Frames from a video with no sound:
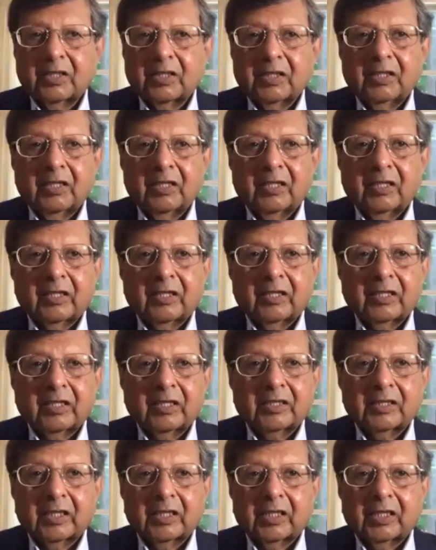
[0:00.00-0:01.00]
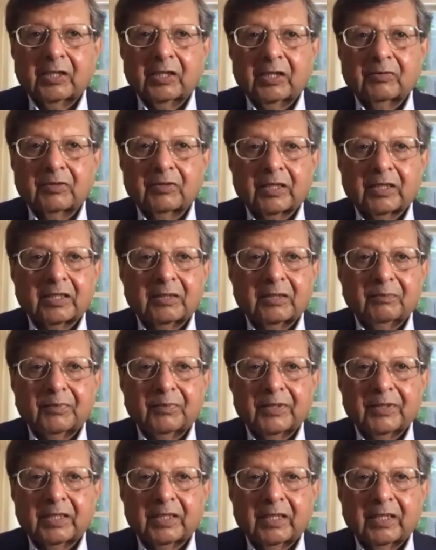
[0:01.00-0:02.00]
More senior executives are simply
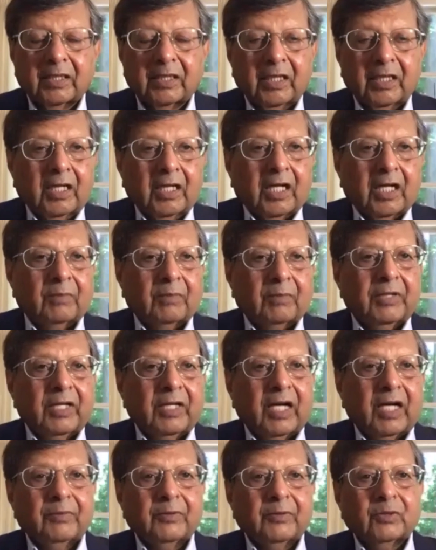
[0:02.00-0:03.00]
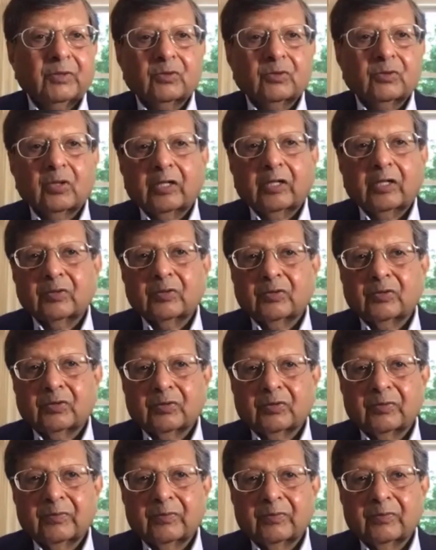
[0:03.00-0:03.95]
saying, I'll be happy to talk to you.